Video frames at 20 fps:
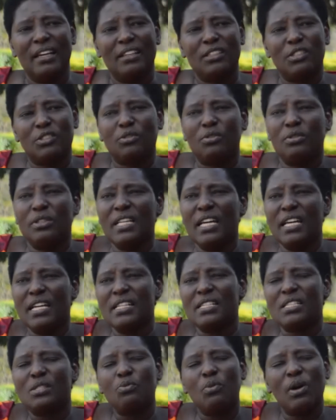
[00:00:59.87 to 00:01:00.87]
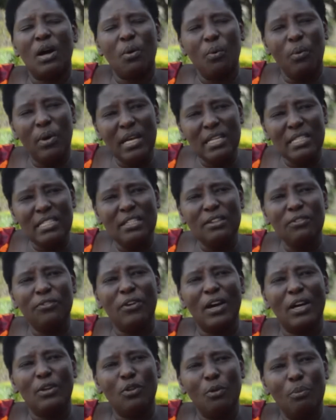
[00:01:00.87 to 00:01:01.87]
Students were waiting
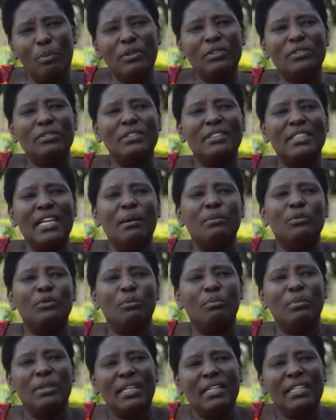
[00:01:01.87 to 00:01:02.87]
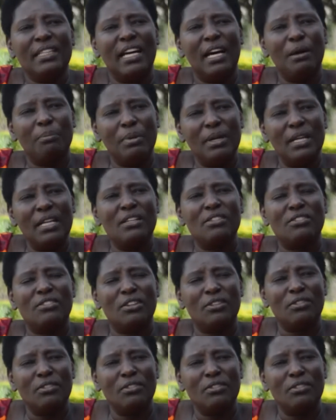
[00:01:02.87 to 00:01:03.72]
for an opportune time to bring their parents to the